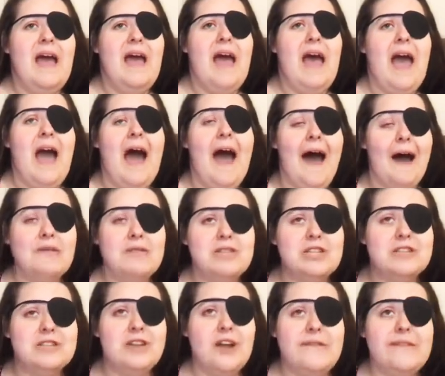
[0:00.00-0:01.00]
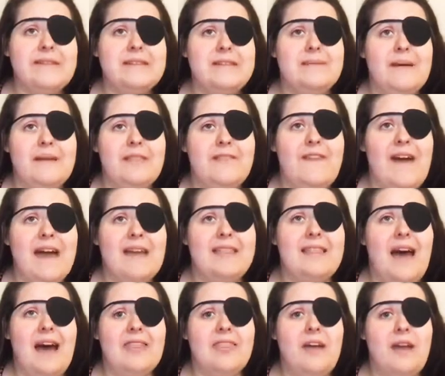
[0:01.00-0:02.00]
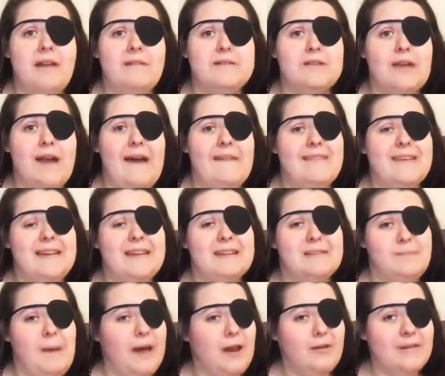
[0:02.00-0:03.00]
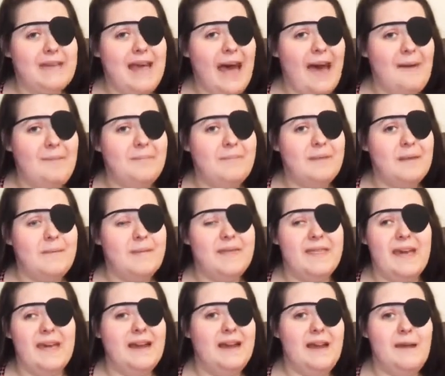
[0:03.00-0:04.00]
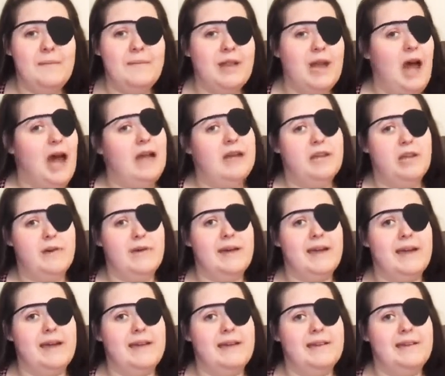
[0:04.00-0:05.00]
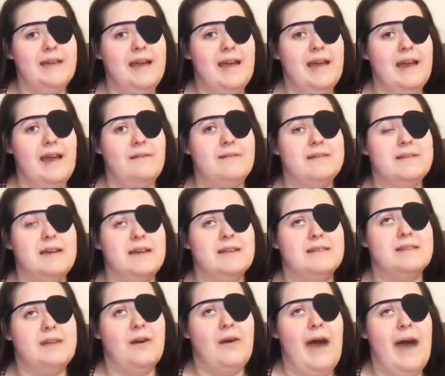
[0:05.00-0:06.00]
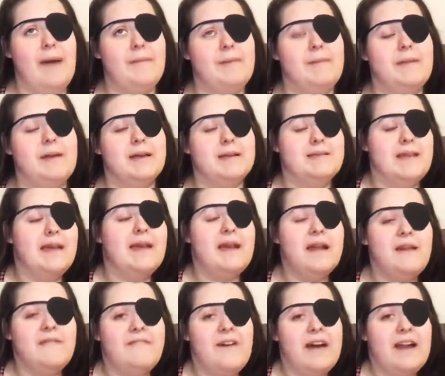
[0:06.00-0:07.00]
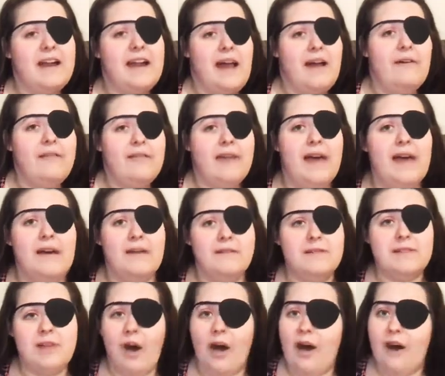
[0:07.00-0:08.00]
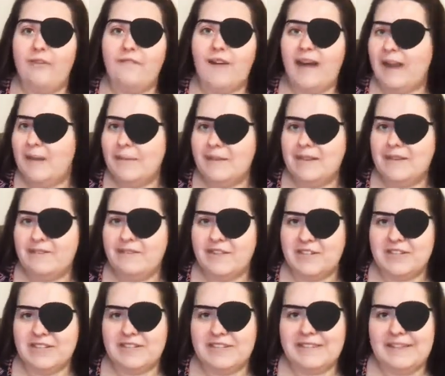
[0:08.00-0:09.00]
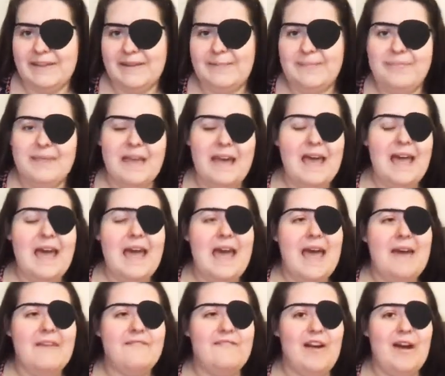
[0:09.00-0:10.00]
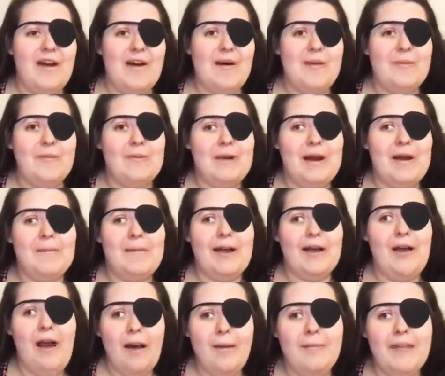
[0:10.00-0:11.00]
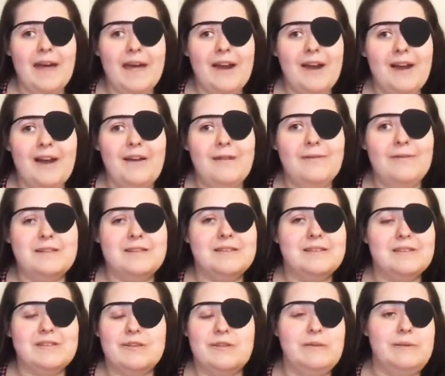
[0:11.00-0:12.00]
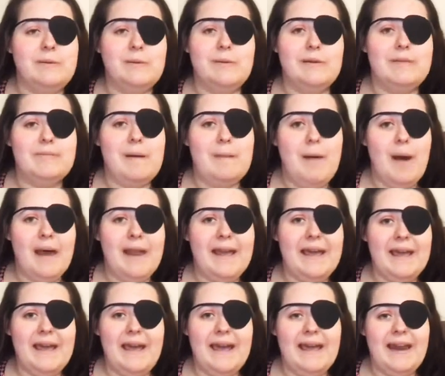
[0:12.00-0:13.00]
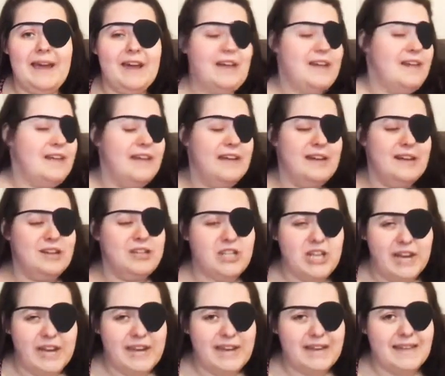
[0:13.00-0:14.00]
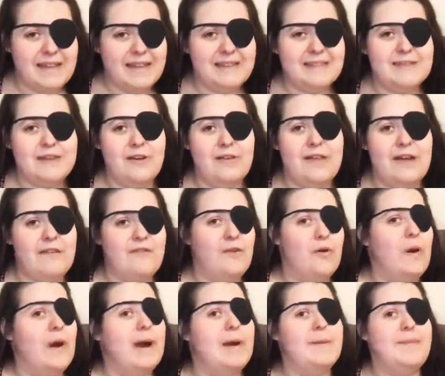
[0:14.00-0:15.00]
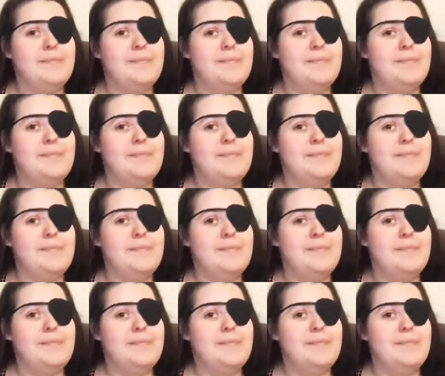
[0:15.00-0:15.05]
I was just nervous about the fact that I thought I was going to have to get a spinal tap, but they ended up not doing it, and I was, like, so happy because they ended up finding out that it was all vitamin deficiency from where my gallbladder was screwing with my body, and I couldn't eat or drink, and so, therefore,